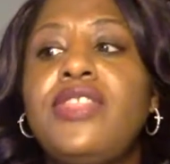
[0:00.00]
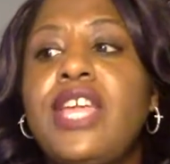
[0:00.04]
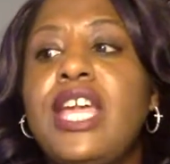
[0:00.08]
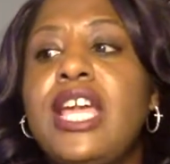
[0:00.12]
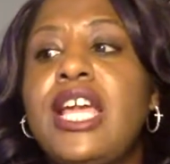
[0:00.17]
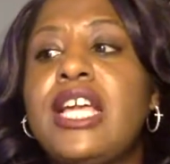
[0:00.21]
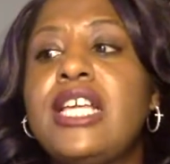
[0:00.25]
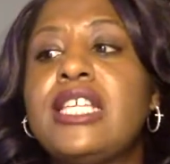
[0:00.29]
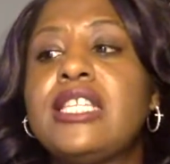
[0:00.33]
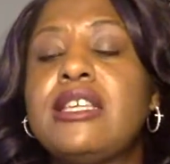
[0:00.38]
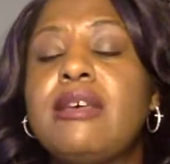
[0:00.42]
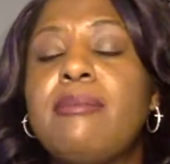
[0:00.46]

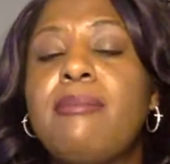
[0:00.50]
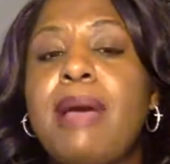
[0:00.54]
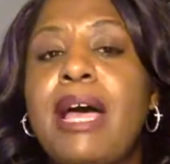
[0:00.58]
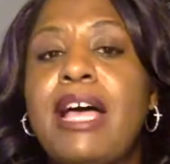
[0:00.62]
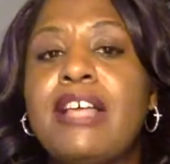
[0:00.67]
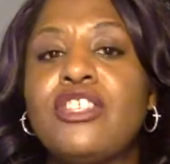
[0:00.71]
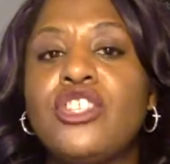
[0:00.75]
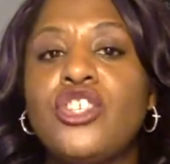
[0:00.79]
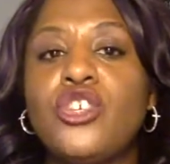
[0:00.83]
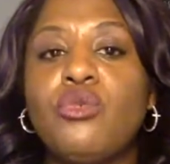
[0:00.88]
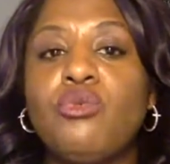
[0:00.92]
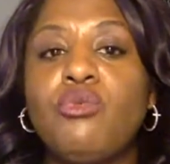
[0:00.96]
things
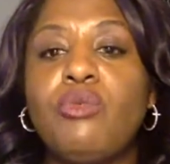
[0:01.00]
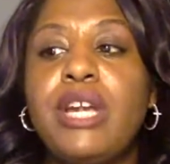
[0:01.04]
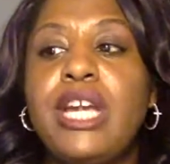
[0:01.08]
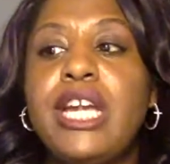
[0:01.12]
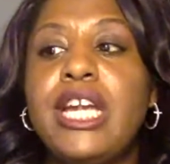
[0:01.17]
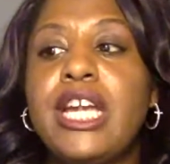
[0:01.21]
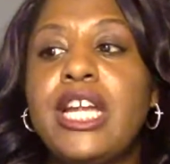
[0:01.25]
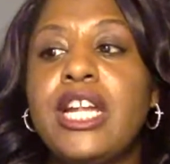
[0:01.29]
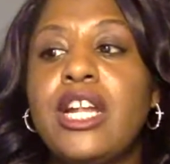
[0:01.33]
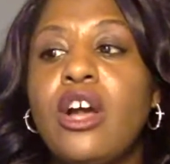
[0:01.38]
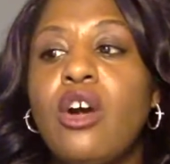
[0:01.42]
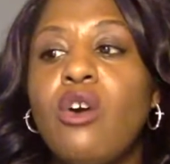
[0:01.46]
about
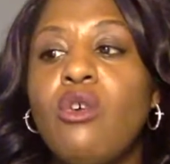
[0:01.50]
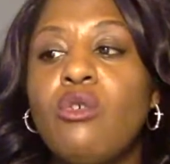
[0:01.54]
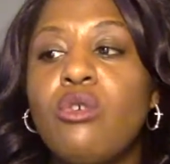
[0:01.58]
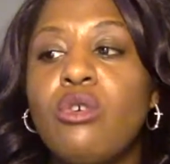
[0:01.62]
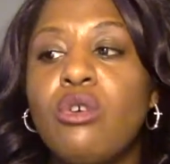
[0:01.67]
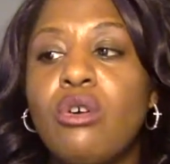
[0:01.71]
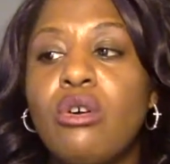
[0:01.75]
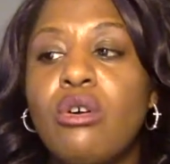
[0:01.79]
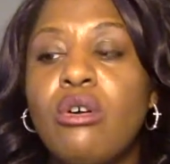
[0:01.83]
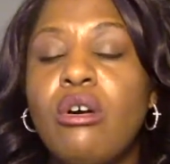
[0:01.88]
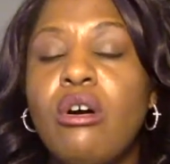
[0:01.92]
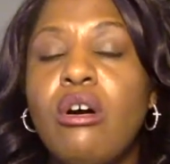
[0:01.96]
Tariq and old
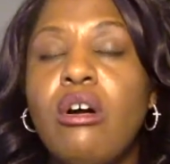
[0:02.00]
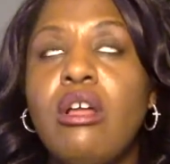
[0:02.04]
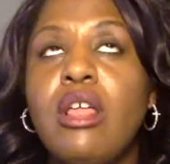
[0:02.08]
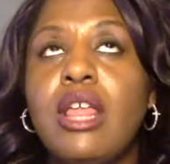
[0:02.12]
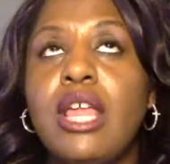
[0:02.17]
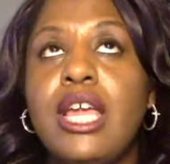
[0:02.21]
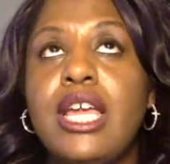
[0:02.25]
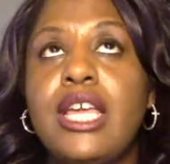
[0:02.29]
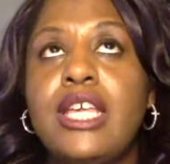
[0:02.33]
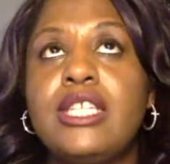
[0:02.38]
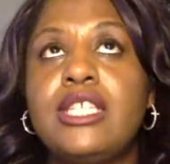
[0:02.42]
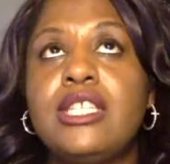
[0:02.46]
girl
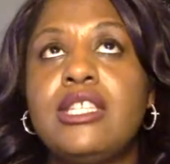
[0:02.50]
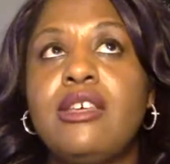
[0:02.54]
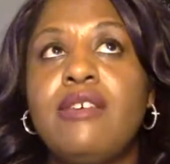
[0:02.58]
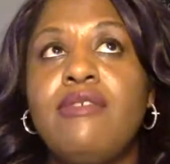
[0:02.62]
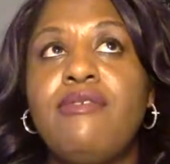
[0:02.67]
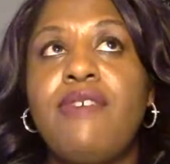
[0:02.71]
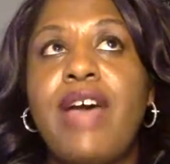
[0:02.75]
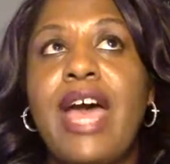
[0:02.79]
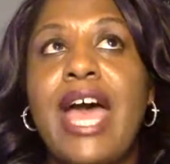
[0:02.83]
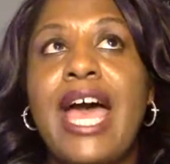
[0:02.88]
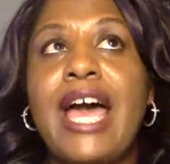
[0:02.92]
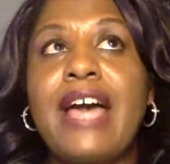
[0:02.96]
is the
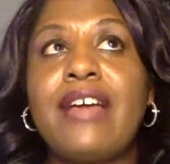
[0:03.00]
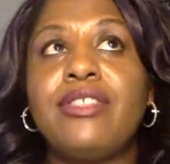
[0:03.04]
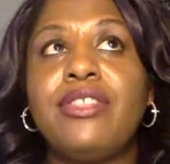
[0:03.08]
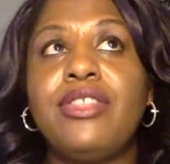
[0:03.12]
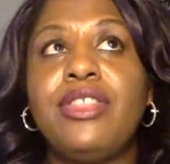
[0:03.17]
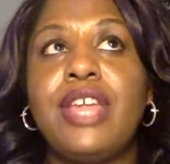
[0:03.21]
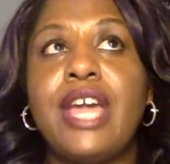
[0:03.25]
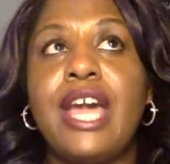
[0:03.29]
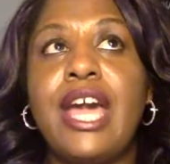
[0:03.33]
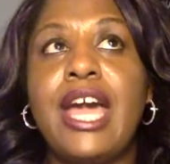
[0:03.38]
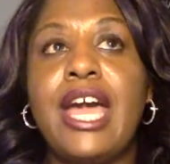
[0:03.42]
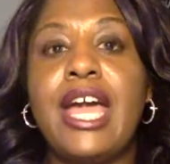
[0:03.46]
fact
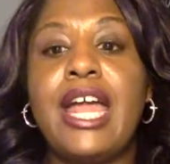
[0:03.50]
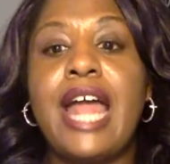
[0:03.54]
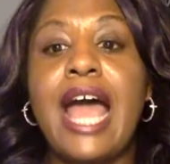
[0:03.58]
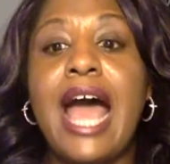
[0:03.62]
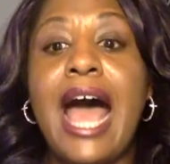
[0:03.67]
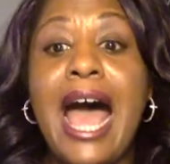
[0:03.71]
that